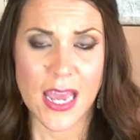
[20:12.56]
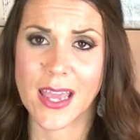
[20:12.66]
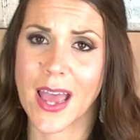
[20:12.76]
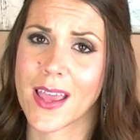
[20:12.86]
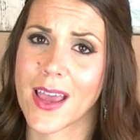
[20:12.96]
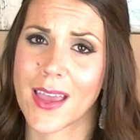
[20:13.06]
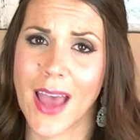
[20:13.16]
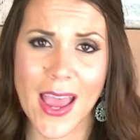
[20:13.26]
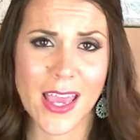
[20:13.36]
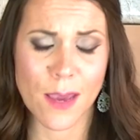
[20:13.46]
It can get
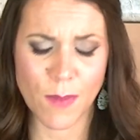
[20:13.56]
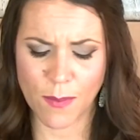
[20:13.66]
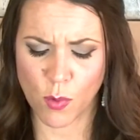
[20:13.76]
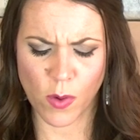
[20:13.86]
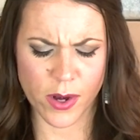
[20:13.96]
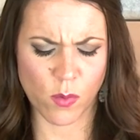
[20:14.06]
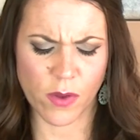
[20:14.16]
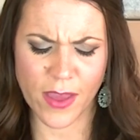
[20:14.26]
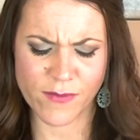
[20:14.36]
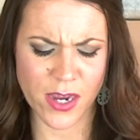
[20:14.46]
cakey. People wonder
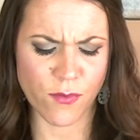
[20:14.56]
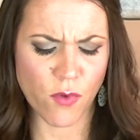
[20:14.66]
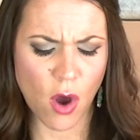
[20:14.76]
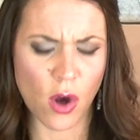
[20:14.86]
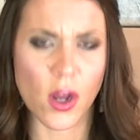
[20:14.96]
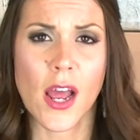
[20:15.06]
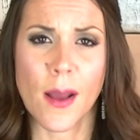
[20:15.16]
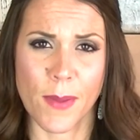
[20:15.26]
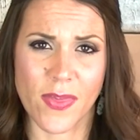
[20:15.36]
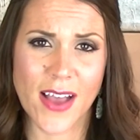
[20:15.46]
what they've done wrong,
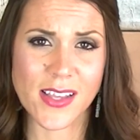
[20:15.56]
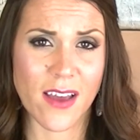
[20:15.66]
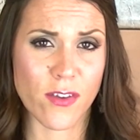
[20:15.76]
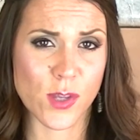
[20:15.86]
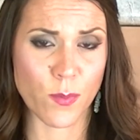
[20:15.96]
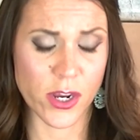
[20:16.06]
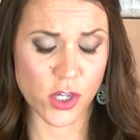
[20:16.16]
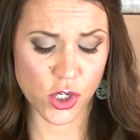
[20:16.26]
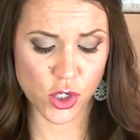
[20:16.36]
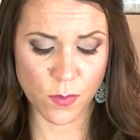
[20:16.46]
but that's how those
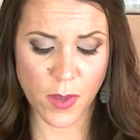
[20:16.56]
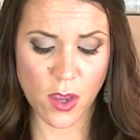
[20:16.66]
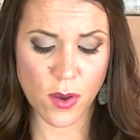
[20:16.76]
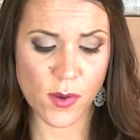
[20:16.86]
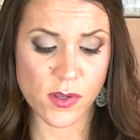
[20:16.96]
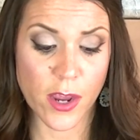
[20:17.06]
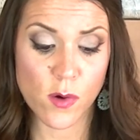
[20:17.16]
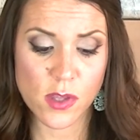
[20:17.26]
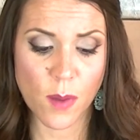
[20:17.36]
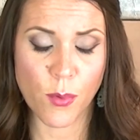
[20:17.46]
brushes should be used. I
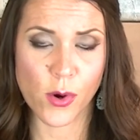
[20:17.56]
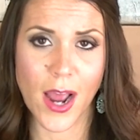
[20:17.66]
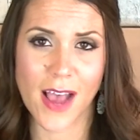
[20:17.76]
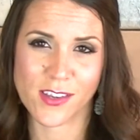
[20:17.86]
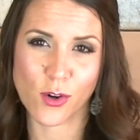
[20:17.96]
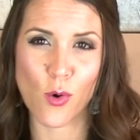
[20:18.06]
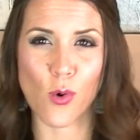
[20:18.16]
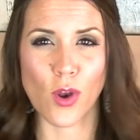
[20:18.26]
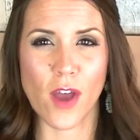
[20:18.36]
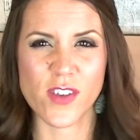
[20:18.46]
also bought it as an
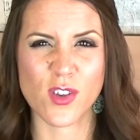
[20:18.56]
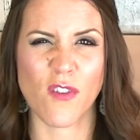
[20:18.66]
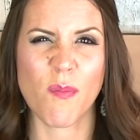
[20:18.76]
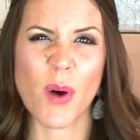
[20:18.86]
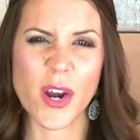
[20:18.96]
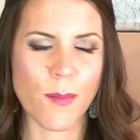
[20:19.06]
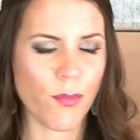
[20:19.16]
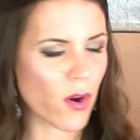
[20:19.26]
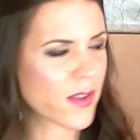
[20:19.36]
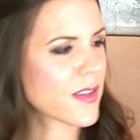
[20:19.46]
all over sort of body
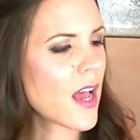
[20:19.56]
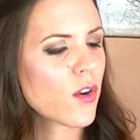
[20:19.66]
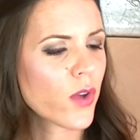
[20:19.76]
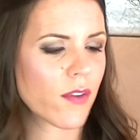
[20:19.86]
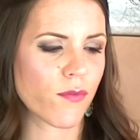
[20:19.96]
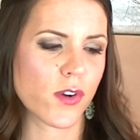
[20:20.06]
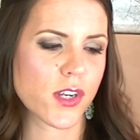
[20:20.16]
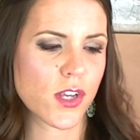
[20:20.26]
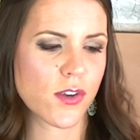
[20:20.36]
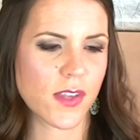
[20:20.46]
bronzer. Looking forward
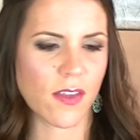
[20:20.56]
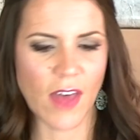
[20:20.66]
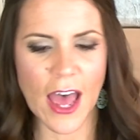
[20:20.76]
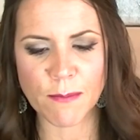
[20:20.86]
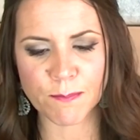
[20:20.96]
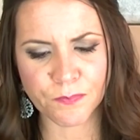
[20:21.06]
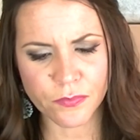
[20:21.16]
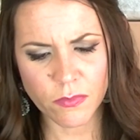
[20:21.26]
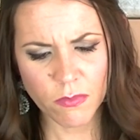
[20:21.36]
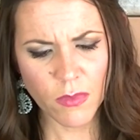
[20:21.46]
to using that.
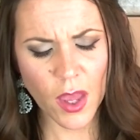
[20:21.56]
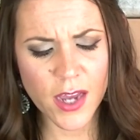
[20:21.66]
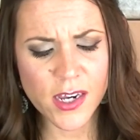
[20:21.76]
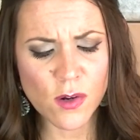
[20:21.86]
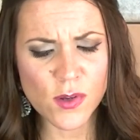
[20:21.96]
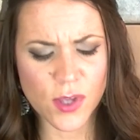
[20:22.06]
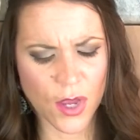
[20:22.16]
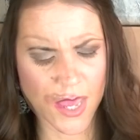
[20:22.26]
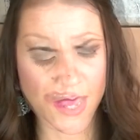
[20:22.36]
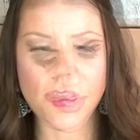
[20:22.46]
I did also
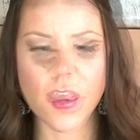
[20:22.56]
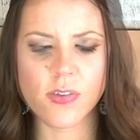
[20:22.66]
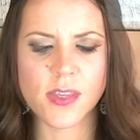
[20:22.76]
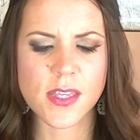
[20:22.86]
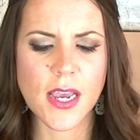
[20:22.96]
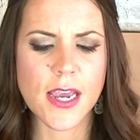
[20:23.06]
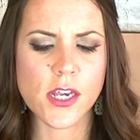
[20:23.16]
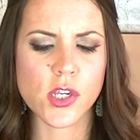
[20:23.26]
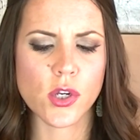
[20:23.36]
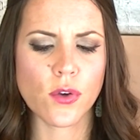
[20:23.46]
get their
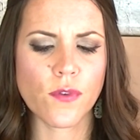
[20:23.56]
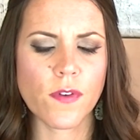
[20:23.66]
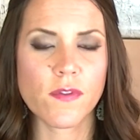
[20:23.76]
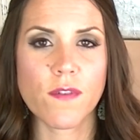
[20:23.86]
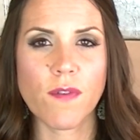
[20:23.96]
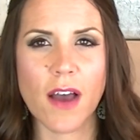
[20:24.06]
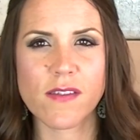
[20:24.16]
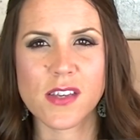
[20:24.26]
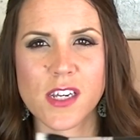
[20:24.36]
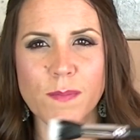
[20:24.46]
C255
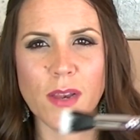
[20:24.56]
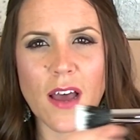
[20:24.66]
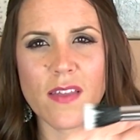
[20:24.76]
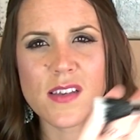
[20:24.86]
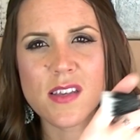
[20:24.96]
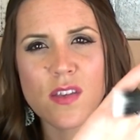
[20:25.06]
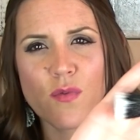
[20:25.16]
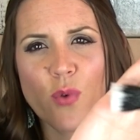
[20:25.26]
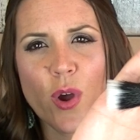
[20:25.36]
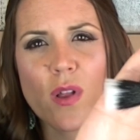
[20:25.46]
Stippler. This is the
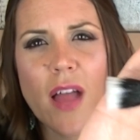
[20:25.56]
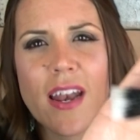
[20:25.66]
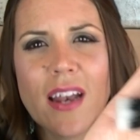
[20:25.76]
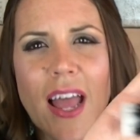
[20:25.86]
Royal and